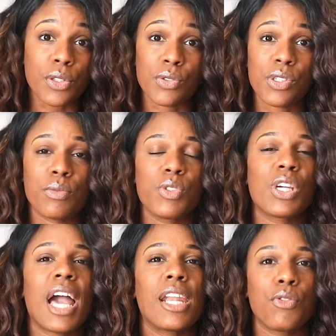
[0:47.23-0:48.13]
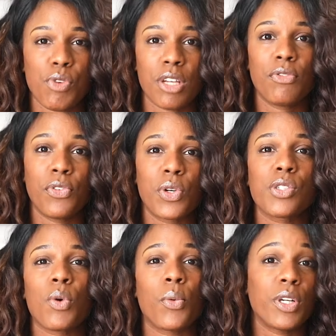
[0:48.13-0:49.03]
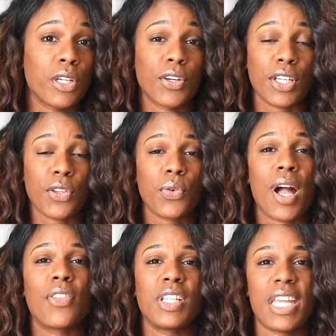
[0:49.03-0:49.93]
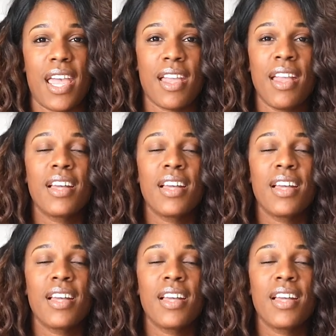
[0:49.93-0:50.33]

use them to kind of reinforce what we're learning throughout the day.